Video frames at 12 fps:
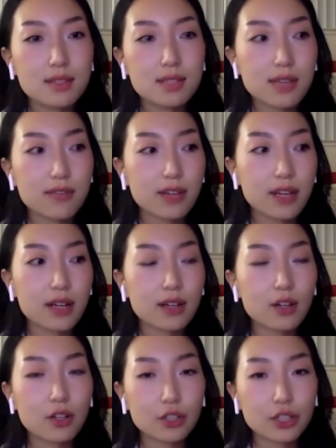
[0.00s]
different
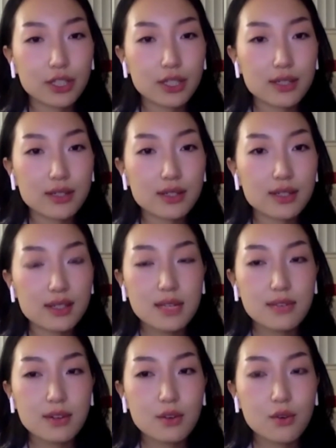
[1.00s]
cultures and
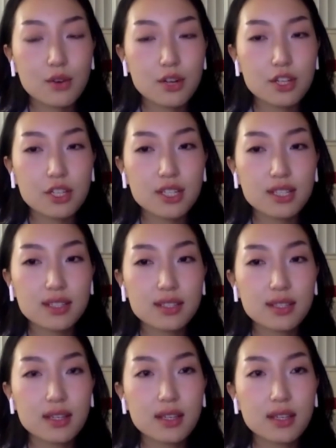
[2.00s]
different origins,